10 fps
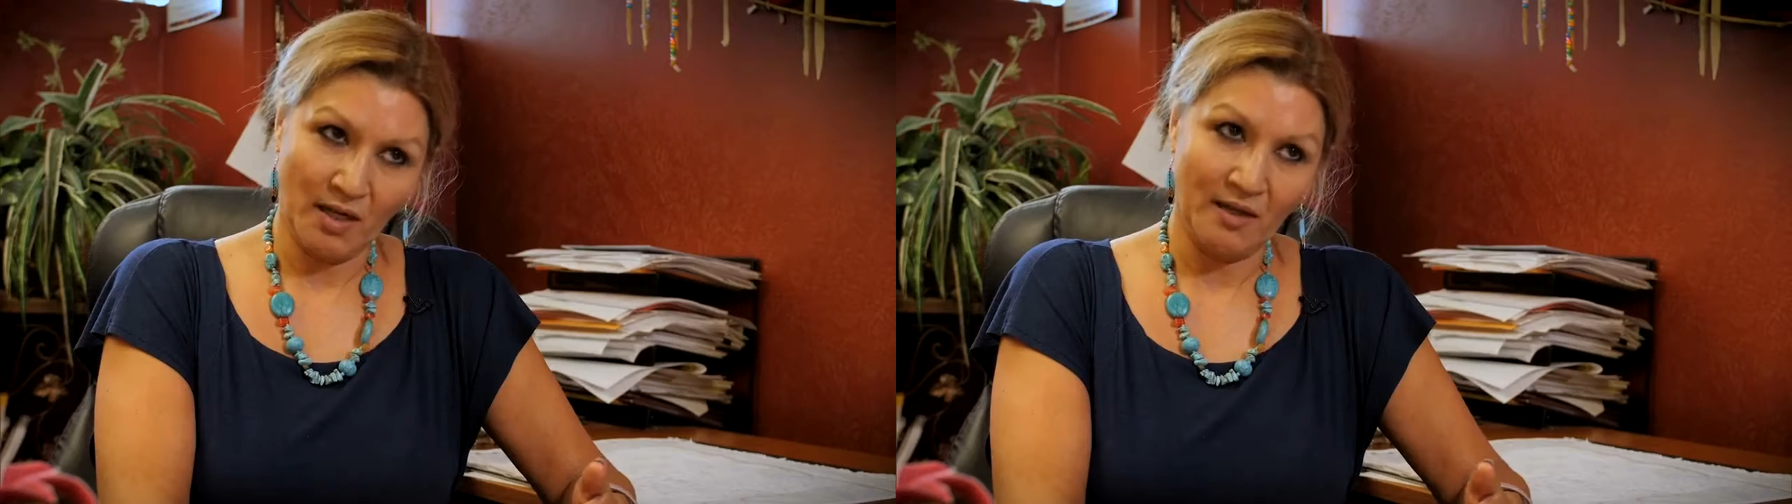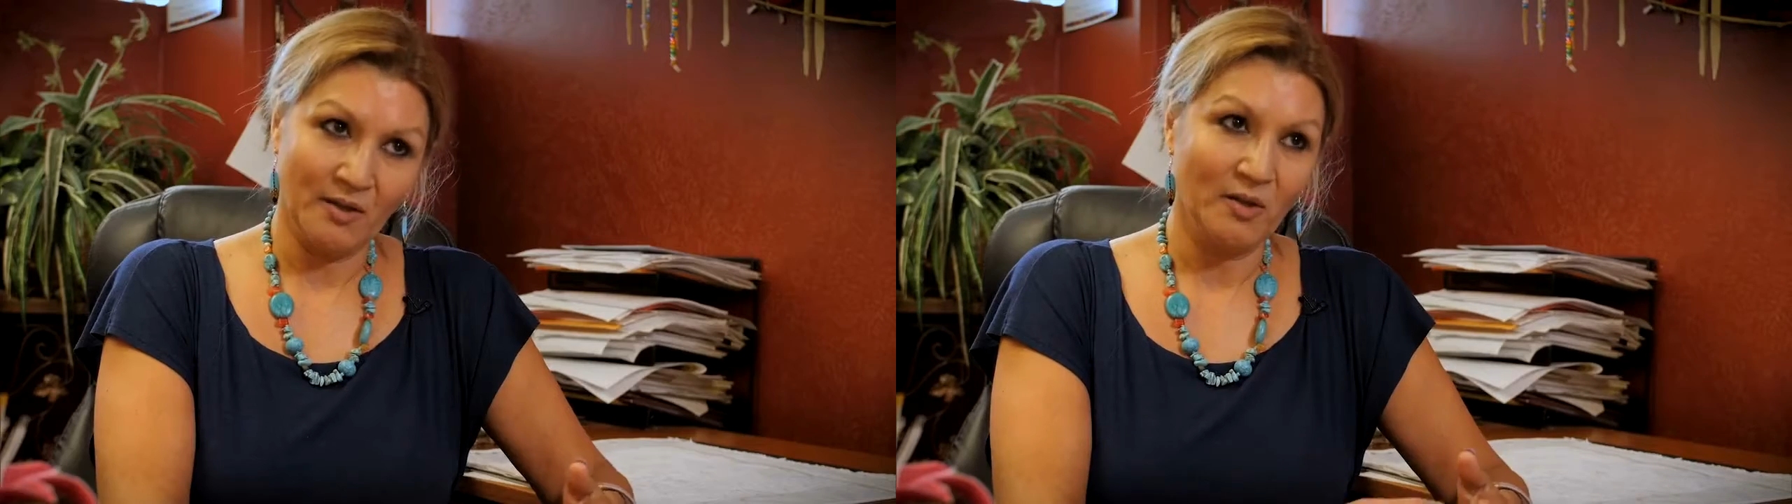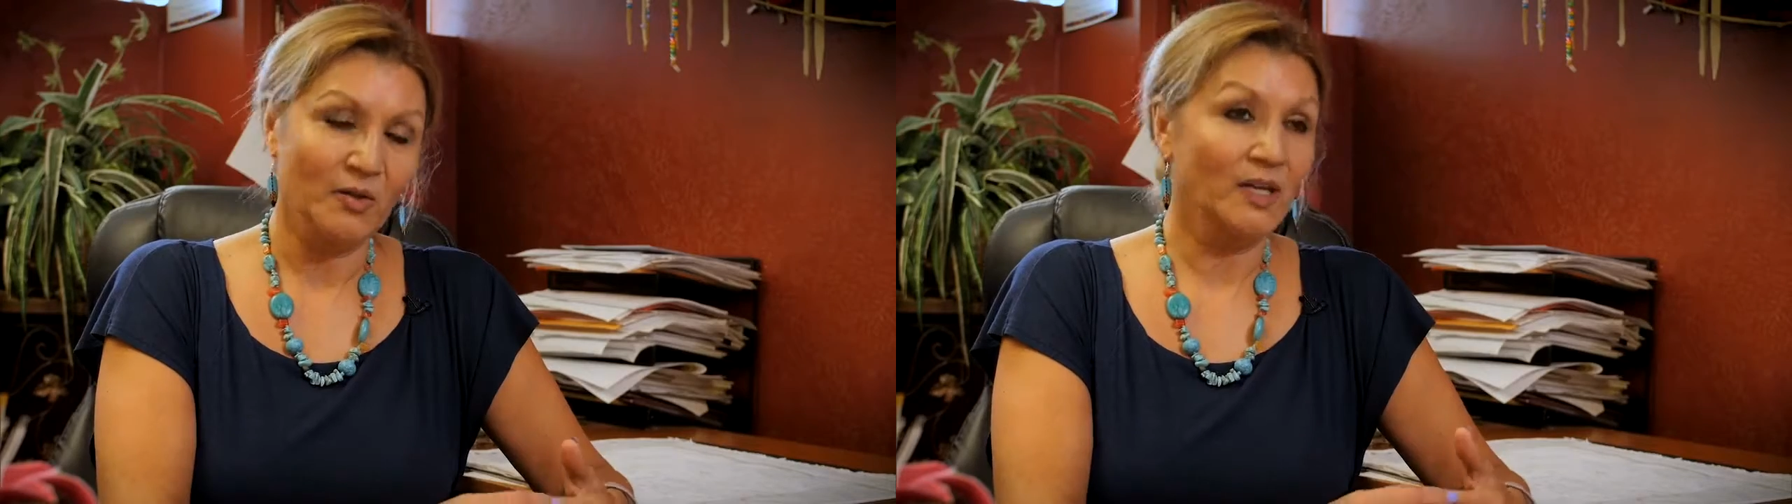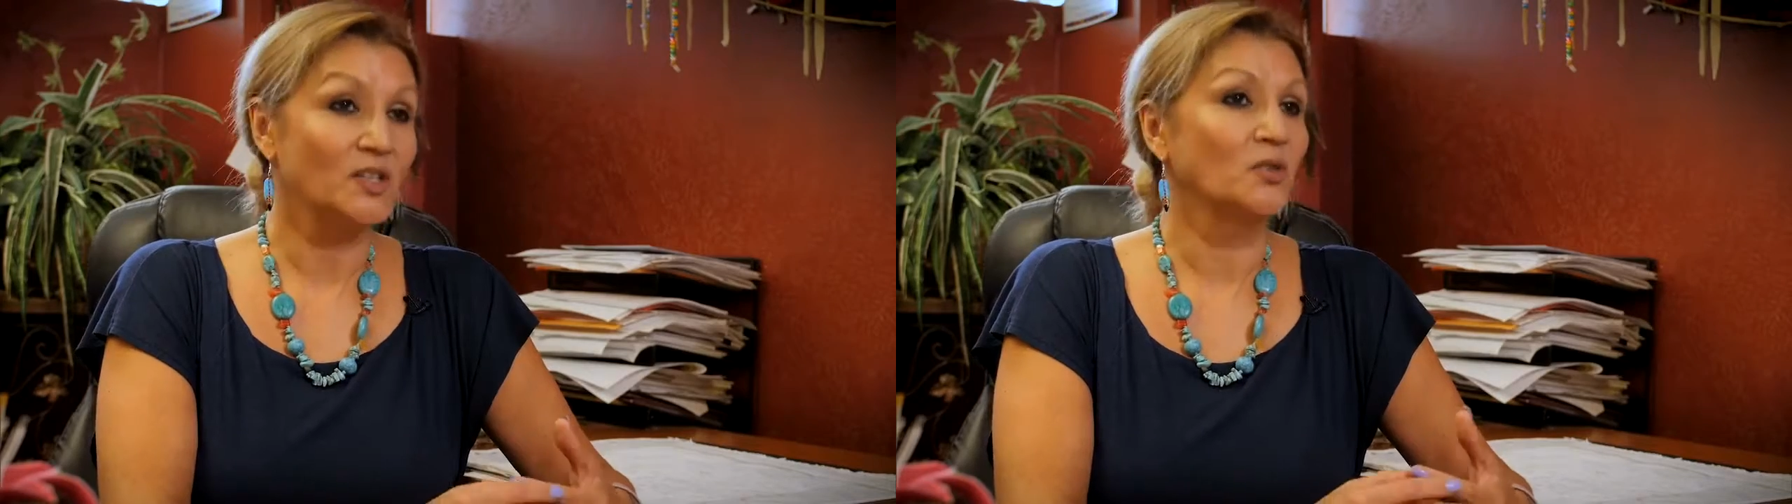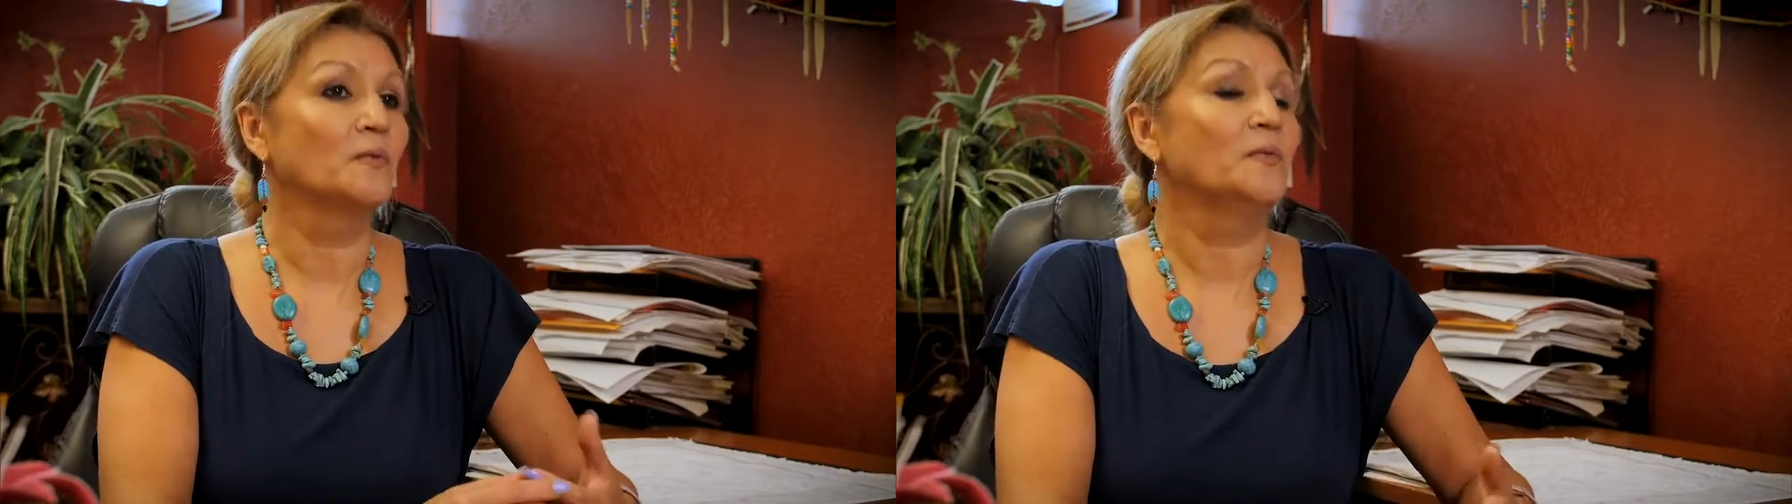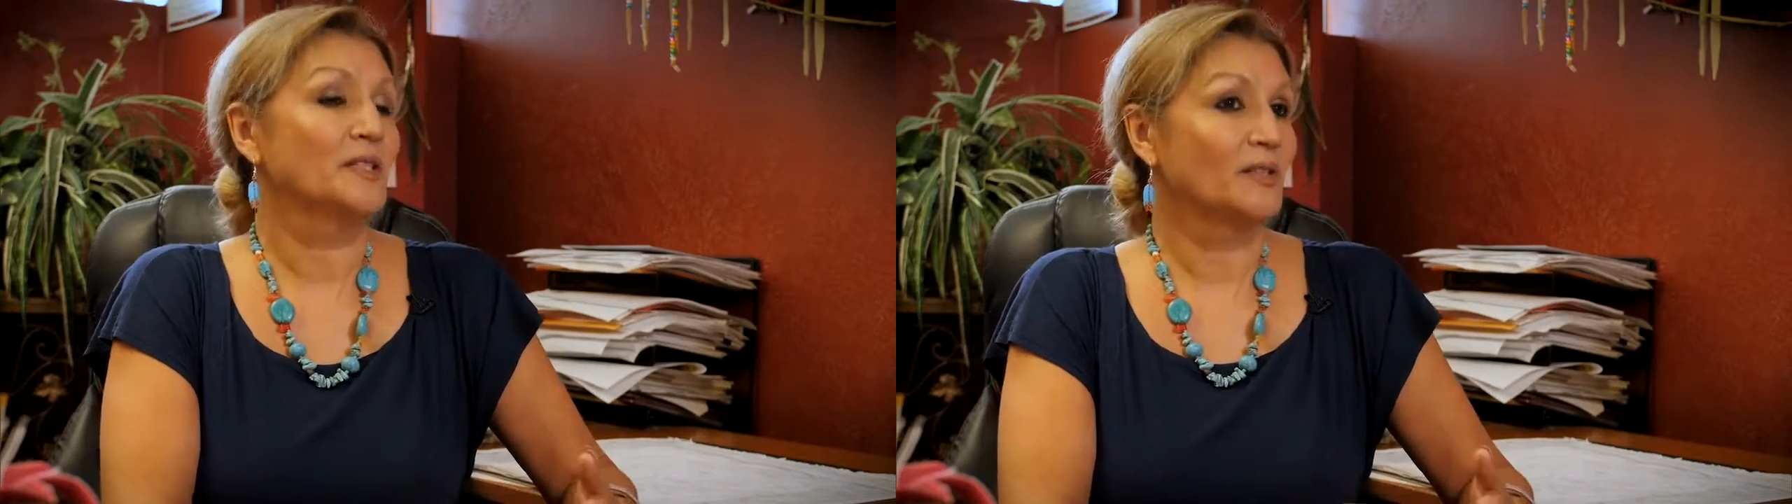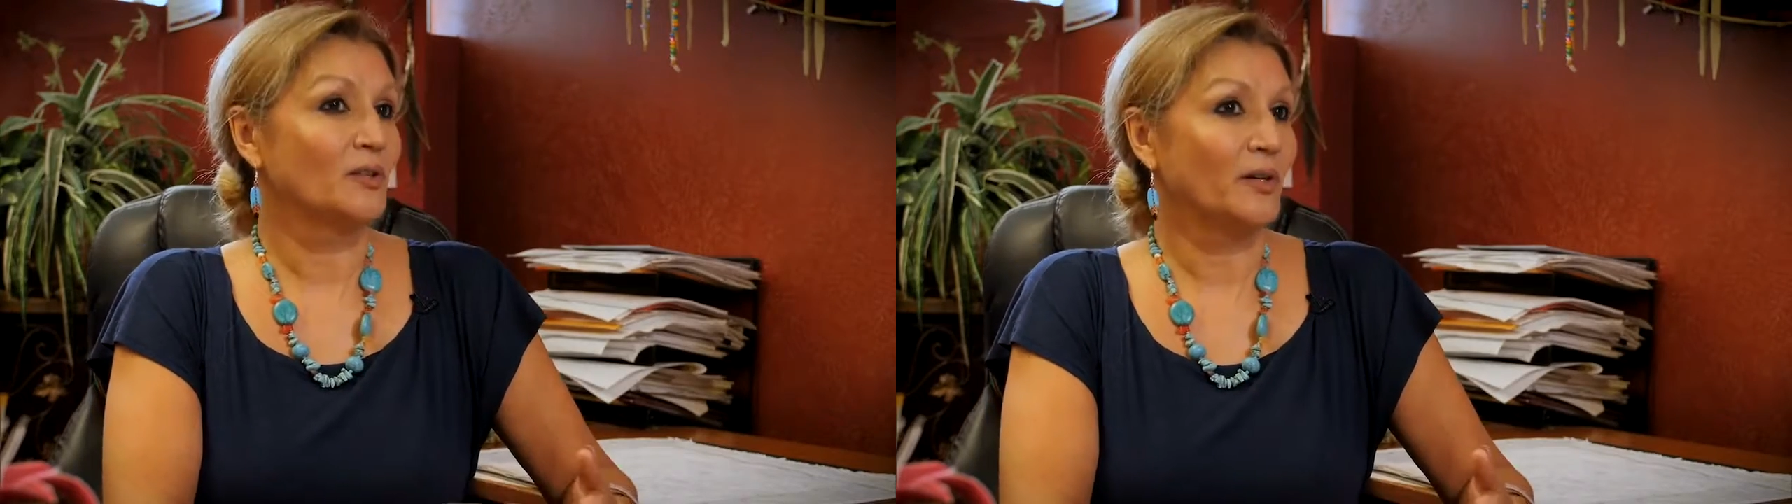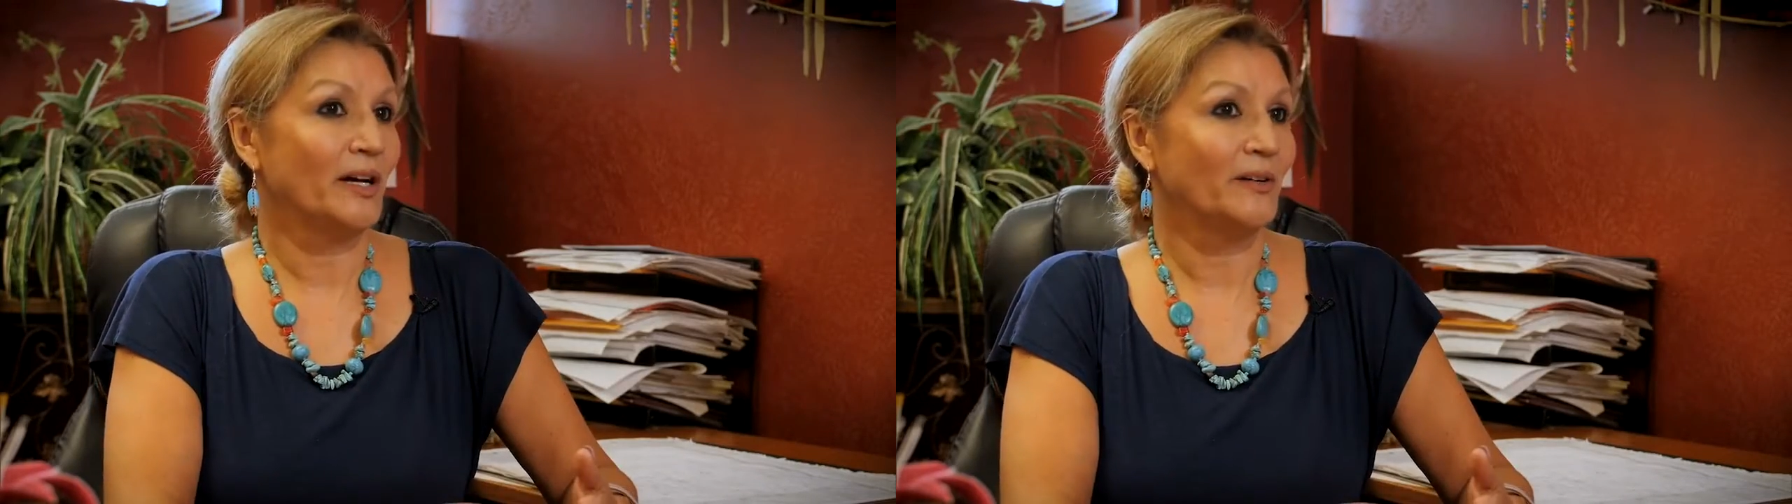health, as your physical